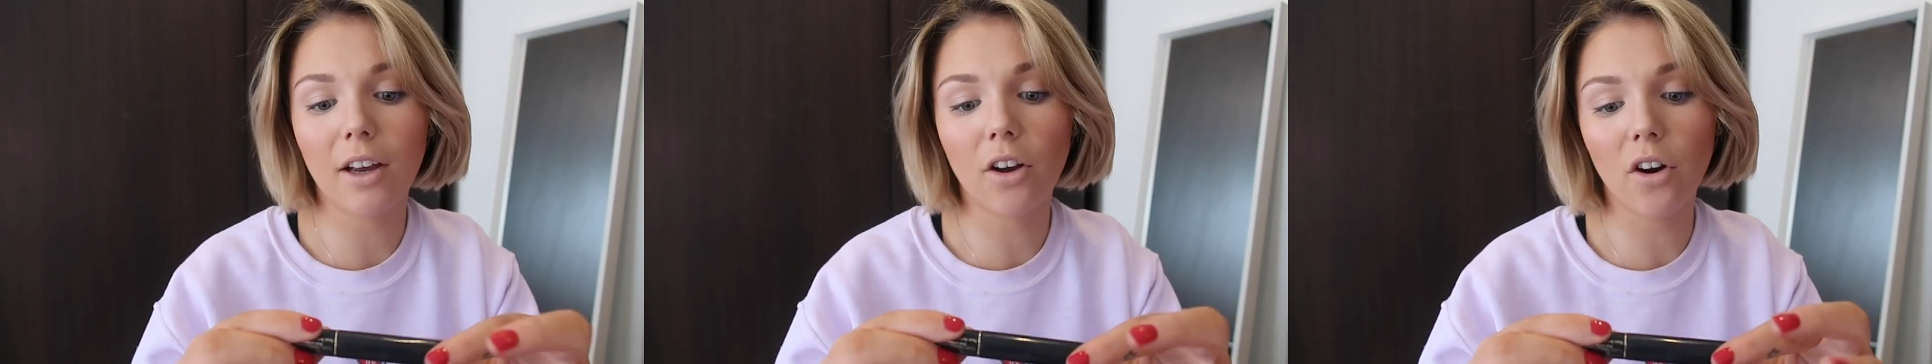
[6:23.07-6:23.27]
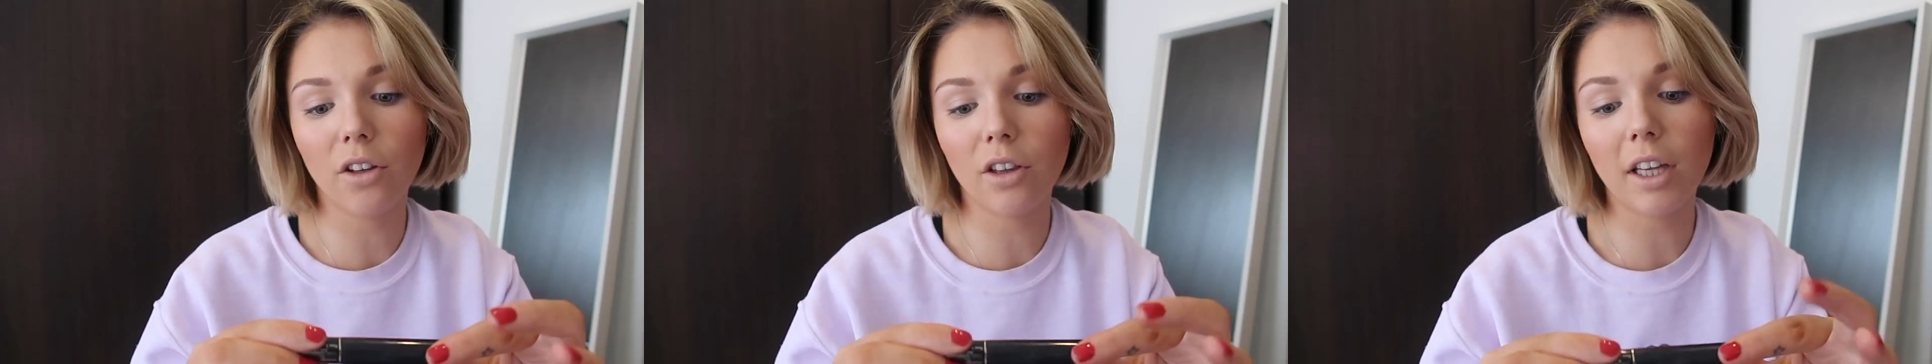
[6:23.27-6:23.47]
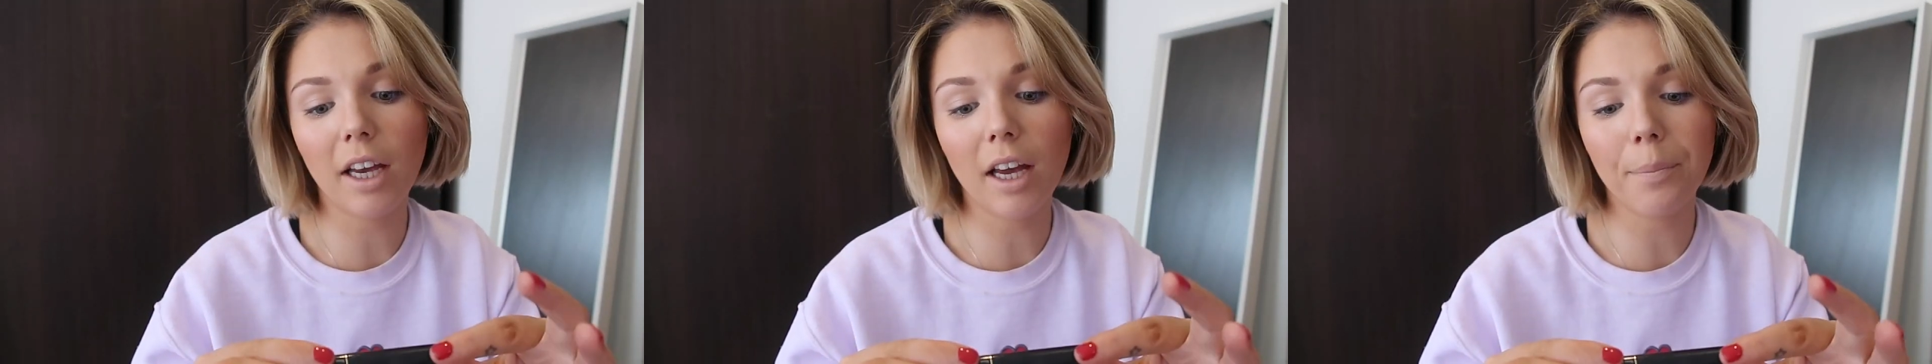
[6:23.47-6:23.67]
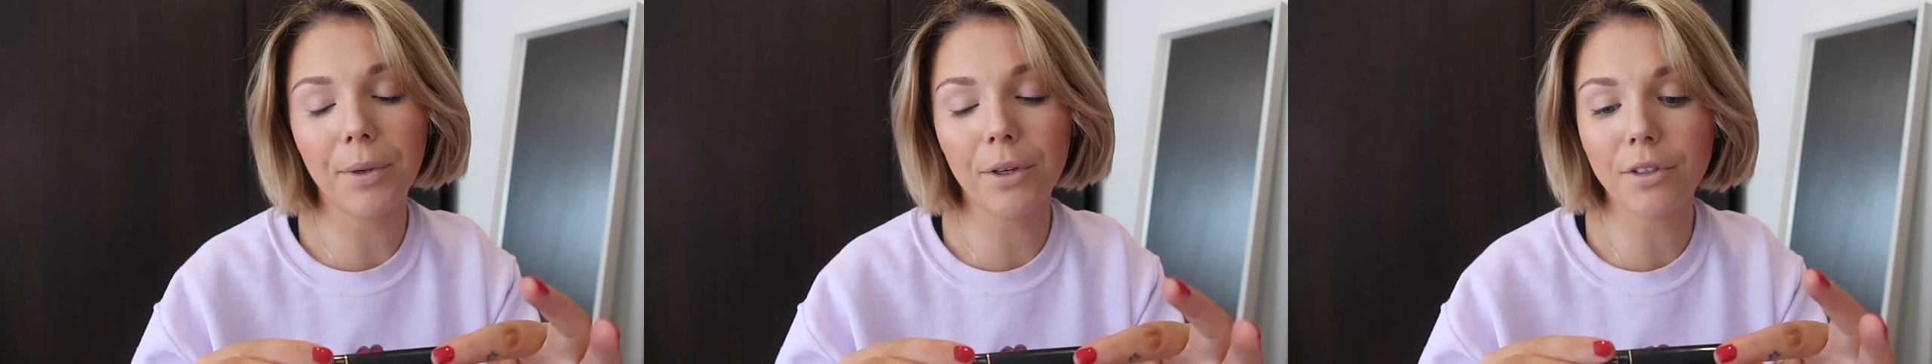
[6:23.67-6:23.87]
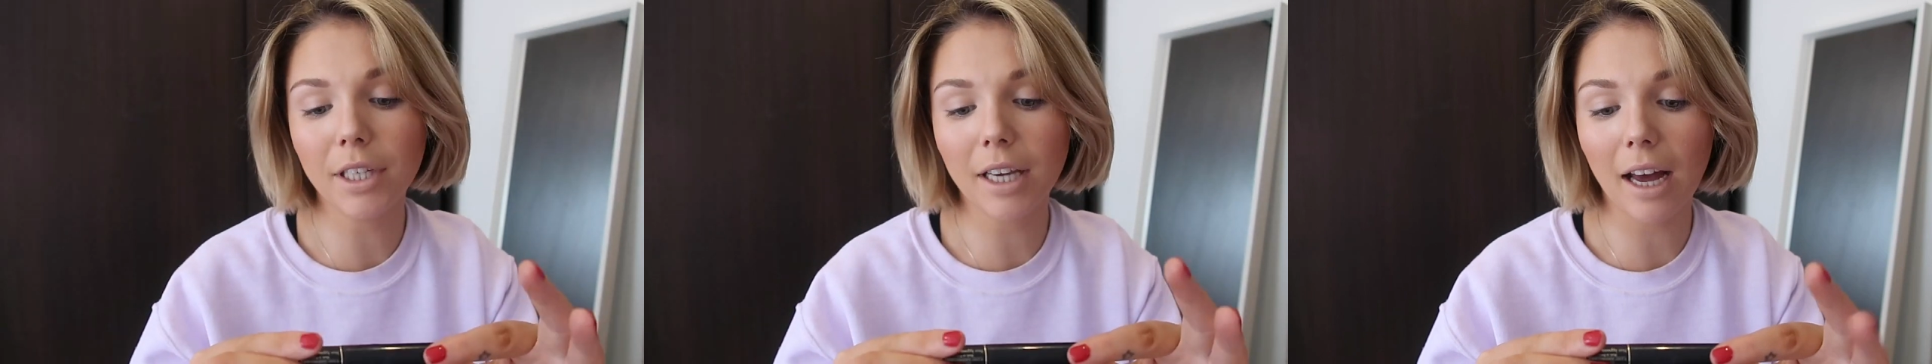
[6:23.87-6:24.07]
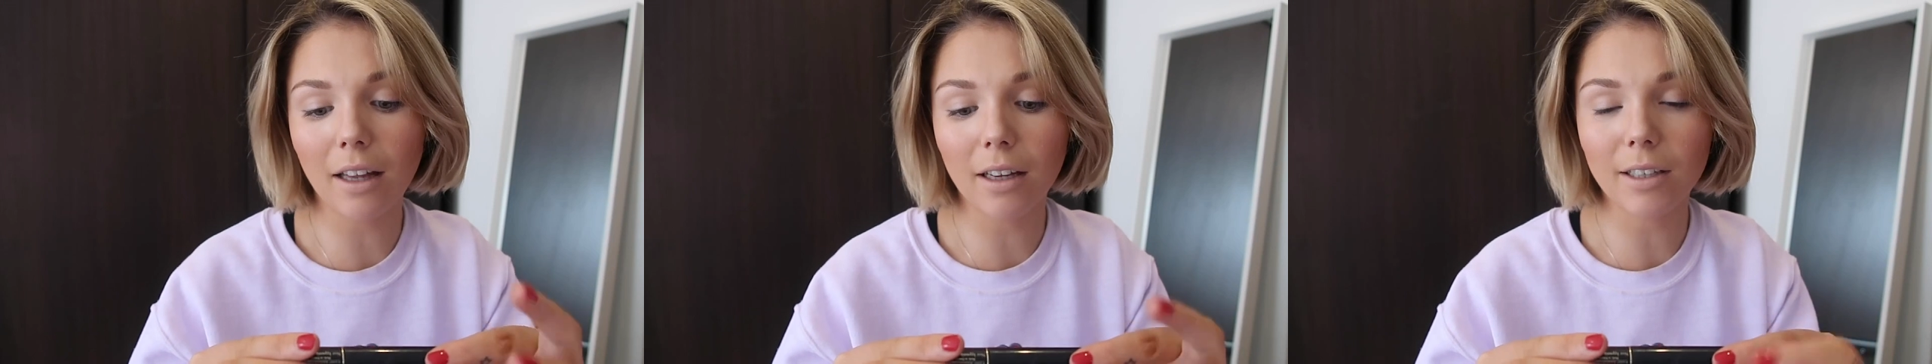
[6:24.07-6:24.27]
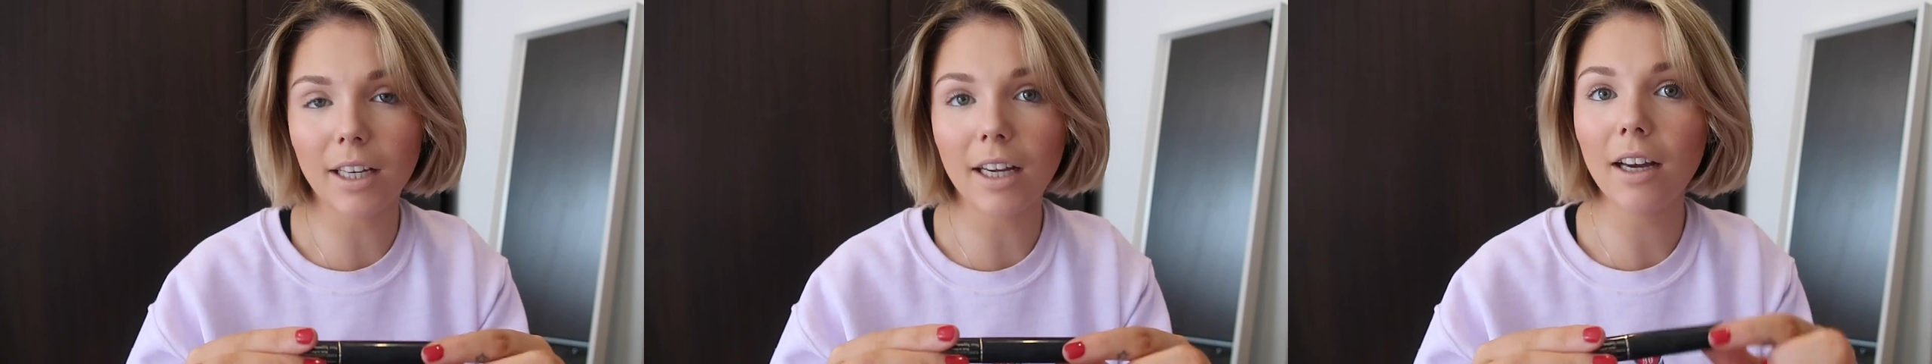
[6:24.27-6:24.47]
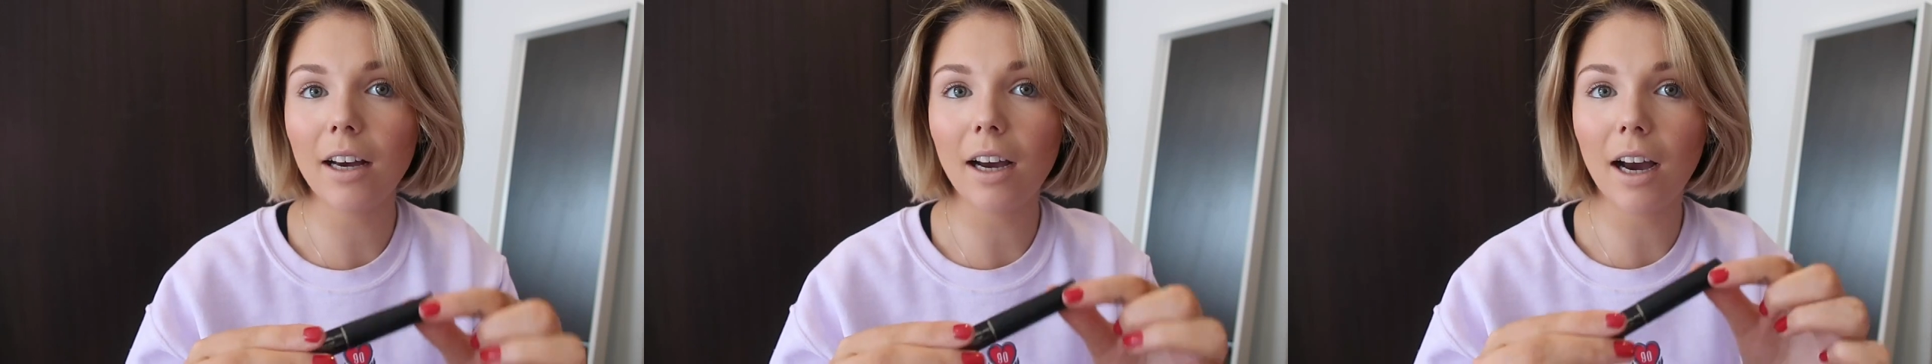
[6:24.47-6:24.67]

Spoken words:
got a beauty calendar